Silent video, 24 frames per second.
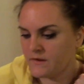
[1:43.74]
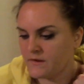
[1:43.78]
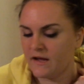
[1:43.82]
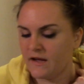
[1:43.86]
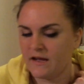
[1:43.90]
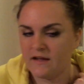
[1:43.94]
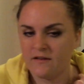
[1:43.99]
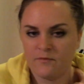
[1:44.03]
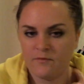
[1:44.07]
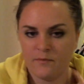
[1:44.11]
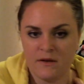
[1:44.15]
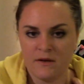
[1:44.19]

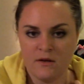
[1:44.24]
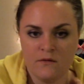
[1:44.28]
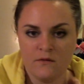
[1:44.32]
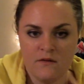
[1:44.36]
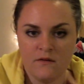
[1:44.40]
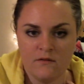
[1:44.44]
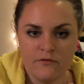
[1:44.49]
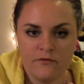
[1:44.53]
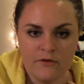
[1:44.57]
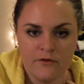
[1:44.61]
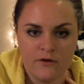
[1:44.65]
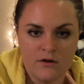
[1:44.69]
I've been
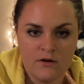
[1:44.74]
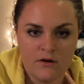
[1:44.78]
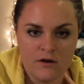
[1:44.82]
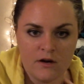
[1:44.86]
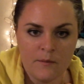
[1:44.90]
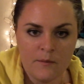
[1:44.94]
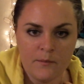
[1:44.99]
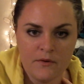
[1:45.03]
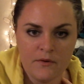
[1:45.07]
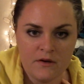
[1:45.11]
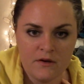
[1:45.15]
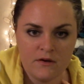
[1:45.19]
using for a
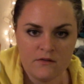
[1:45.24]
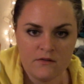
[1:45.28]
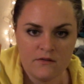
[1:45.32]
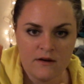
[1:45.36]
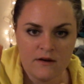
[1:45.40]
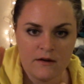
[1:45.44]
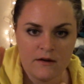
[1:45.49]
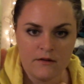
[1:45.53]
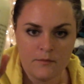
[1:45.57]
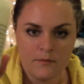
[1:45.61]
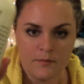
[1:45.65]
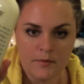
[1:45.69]
couple years
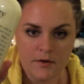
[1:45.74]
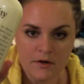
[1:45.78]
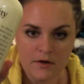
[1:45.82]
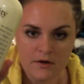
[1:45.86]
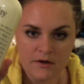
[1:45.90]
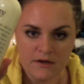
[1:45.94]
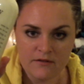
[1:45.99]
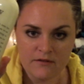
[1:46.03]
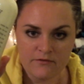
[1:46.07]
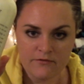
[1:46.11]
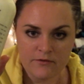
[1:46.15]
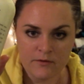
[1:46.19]
now the
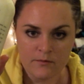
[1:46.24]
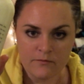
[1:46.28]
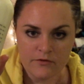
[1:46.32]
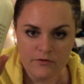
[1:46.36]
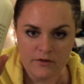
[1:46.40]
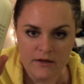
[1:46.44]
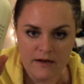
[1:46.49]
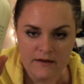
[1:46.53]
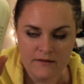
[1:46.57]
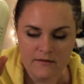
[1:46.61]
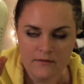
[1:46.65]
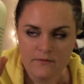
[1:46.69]
Purity from
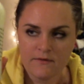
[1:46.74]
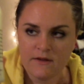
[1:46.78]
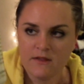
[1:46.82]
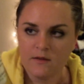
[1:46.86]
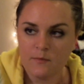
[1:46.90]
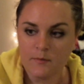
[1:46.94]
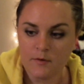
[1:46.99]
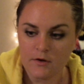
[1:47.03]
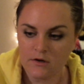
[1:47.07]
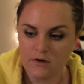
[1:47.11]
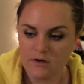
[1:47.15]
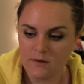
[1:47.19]
Philosophy, the
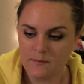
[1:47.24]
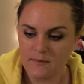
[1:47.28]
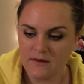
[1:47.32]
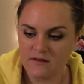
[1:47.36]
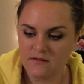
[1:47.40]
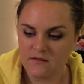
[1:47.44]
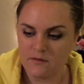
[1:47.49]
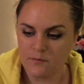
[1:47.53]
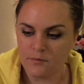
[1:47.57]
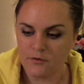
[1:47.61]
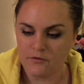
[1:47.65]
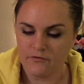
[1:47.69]
Purity Made
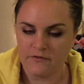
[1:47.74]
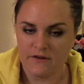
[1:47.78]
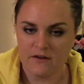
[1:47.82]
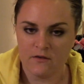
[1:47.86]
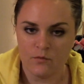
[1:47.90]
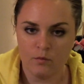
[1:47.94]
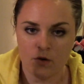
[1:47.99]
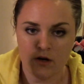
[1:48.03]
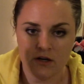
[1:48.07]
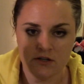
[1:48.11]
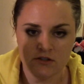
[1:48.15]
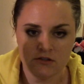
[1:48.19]
Simple Face
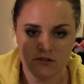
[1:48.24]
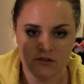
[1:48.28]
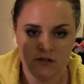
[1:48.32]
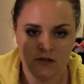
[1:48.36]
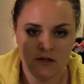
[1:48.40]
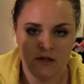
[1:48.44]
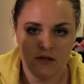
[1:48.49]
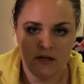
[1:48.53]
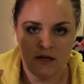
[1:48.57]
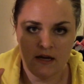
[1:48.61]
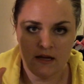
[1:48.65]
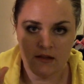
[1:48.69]
Wash.
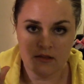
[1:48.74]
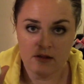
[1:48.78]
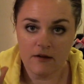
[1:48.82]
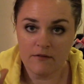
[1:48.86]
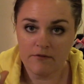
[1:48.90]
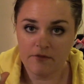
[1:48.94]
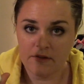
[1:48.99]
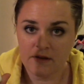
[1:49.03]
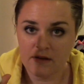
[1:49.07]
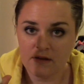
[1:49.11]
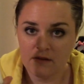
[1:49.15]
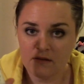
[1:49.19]
I
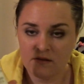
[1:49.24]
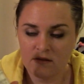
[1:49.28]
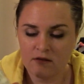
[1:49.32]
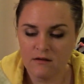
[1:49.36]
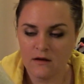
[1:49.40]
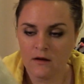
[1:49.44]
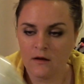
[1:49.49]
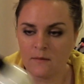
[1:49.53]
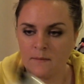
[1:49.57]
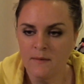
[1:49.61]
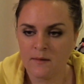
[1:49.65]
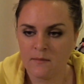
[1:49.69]
love this,
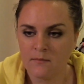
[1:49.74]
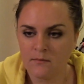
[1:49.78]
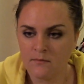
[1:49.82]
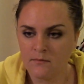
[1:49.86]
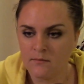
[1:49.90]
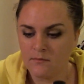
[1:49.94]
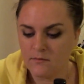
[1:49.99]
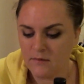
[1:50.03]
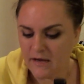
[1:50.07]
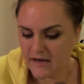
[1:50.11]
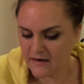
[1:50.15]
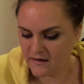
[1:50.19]

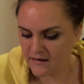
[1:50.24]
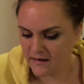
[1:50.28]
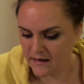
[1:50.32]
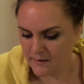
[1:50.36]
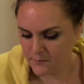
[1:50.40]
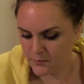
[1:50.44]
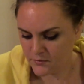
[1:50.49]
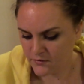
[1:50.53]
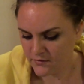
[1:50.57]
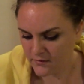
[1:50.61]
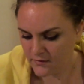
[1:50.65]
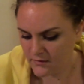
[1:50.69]
and 99%
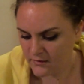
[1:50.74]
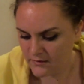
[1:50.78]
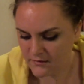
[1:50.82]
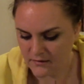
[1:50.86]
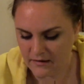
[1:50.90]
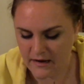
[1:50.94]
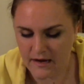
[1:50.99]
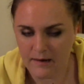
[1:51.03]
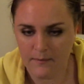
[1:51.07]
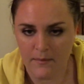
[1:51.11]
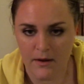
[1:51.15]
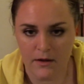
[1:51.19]
of the
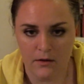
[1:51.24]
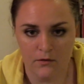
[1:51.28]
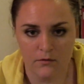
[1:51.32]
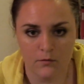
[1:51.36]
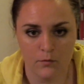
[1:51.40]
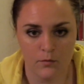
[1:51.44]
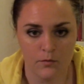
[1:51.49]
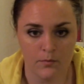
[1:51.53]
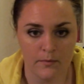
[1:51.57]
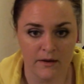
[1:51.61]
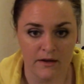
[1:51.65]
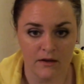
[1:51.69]
time I use it
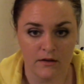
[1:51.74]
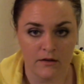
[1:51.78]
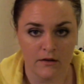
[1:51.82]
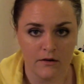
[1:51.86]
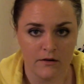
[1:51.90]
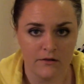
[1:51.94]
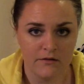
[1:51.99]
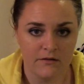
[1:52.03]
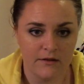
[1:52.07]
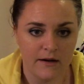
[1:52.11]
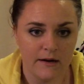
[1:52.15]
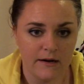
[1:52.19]
with my
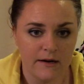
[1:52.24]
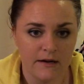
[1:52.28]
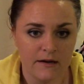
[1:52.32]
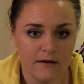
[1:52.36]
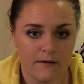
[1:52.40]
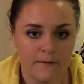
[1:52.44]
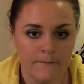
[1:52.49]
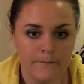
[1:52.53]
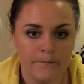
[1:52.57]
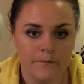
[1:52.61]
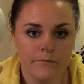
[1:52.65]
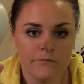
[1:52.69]
Clarisonic,
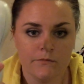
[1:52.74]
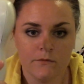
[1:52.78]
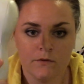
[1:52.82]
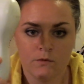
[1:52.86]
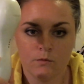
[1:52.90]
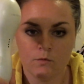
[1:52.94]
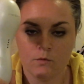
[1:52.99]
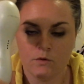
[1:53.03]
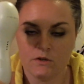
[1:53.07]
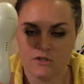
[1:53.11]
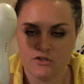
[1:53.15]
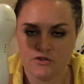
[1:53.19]

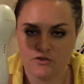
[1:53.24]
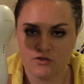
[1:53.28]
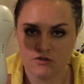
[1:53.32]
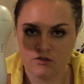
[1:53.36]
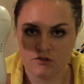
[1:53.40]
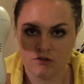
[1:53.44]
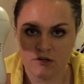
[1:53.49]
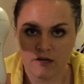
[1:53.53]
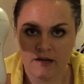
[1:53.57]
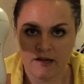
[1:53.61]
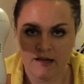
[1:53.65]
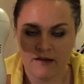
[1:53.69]

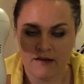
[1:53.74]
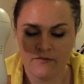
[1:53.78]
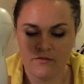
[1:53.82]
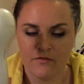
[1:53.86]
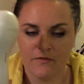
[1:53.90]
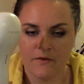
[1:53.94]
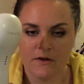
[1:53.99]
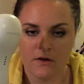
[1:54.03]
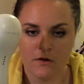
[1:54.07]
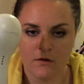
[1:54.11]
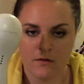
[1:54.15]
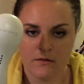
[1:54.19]
which I have a
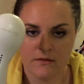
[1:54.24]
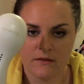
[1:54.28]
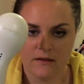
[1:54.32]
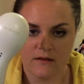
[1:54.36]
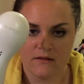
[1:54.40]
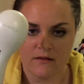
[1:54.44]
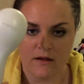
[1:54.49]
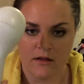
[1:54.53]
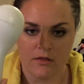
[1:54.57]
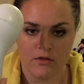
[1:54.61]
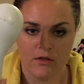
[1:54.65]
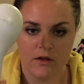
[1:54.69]
video on this.
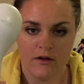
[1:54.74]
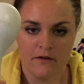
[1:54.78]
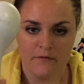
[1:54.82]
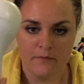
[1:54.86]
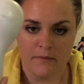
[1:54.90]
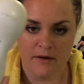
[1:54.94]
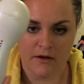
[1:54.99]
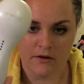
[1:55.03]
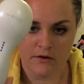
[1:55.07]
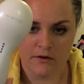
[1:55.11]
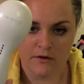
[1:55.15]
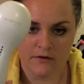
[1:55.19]
I love
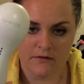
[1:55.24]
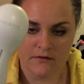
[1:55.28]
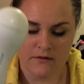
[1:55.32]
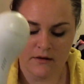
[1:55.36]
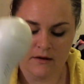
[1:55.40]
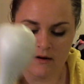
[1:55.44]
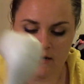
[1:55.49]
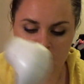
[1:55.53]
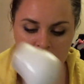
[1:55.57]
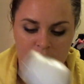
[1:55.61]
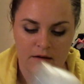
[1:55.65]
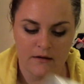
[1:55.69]
my
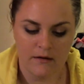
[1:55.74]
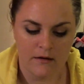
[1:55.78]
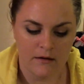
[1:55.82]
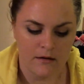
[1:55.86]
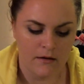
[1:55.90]
Clarisonic.